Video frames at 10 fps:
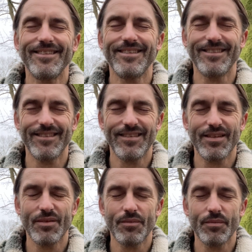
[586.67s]

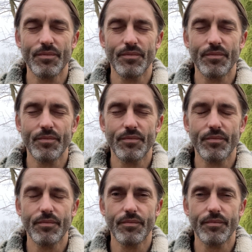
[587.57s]

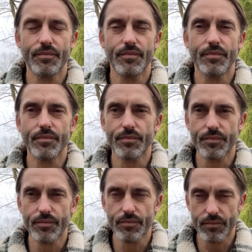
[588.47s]

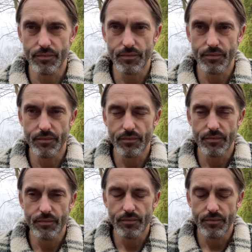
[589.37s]

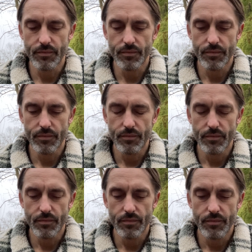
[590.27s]
Nothing is said.